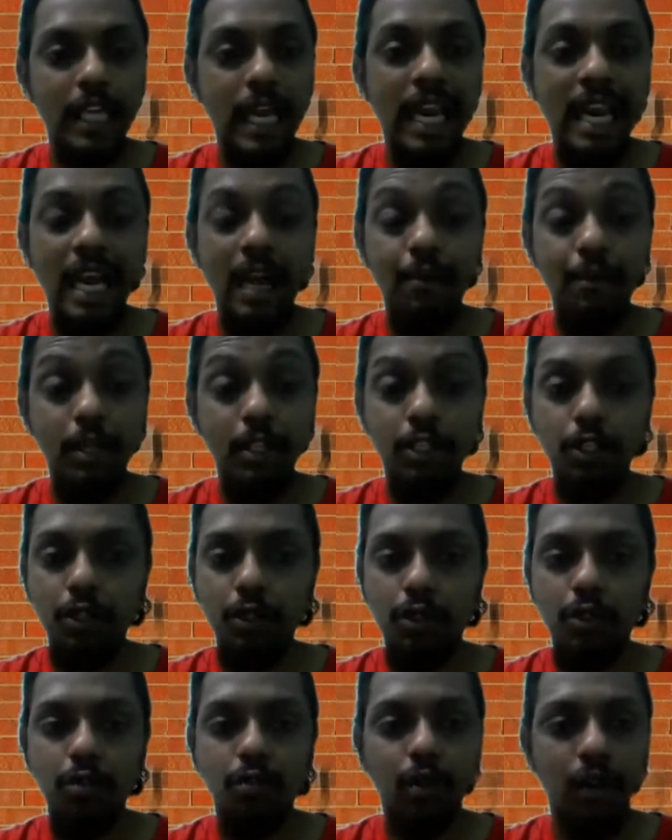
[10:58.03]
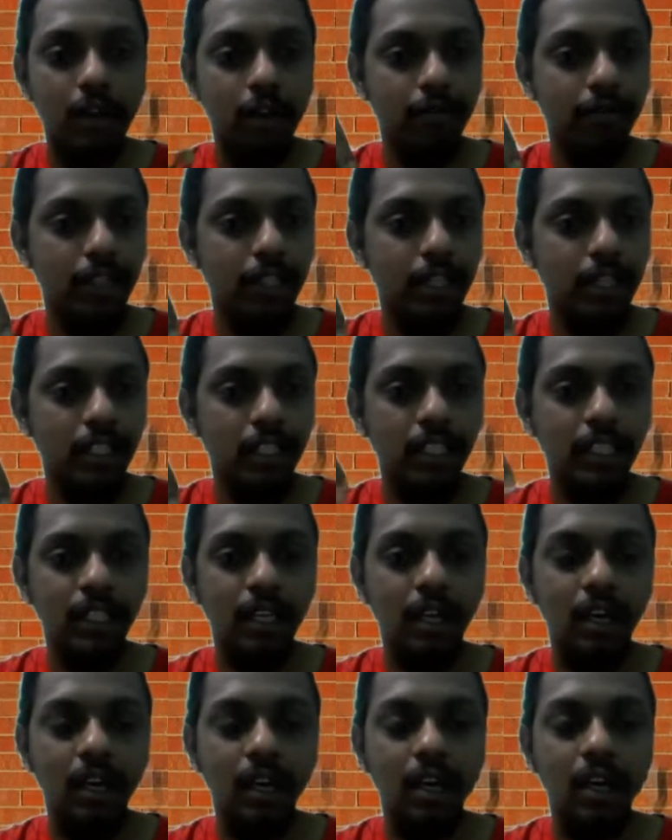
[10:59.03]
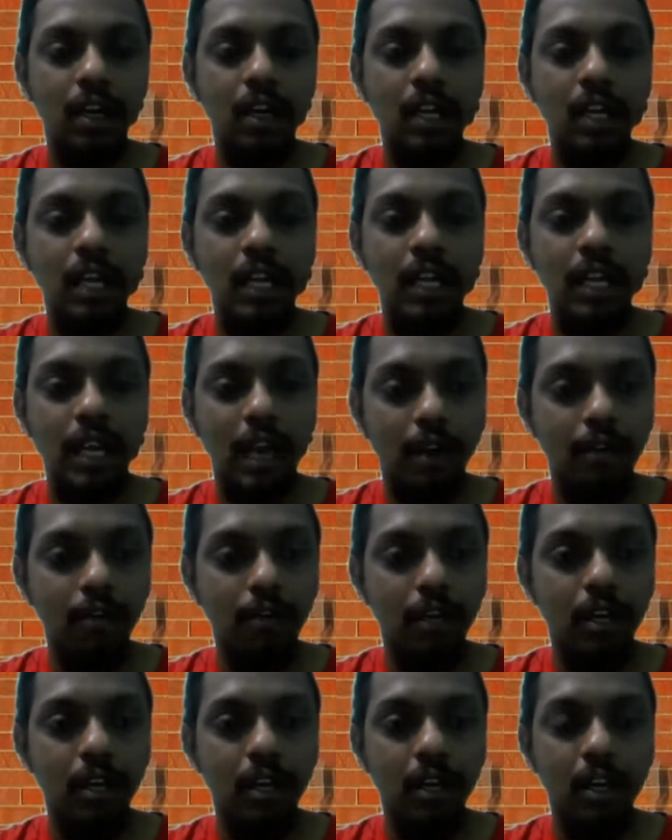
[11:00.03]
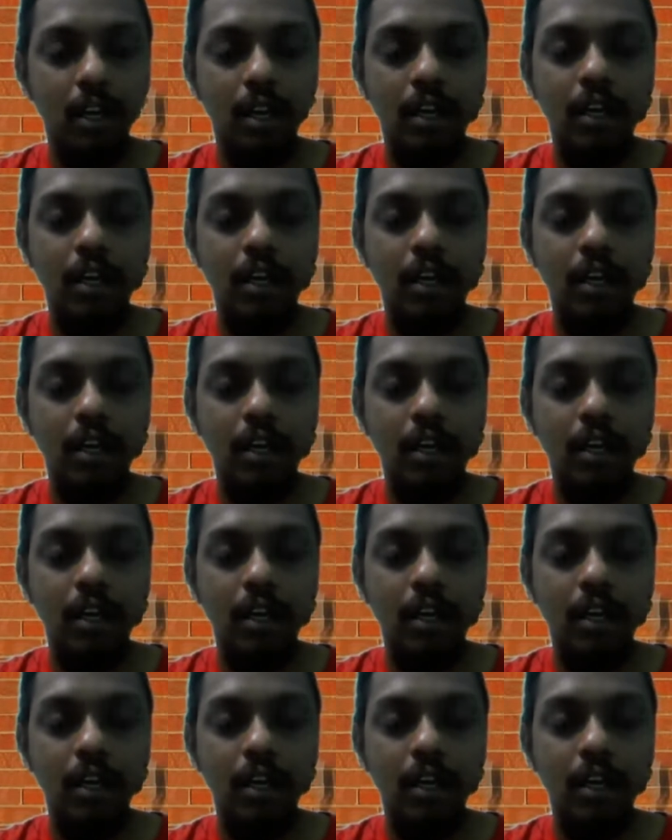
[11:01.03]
enables you to work with us in our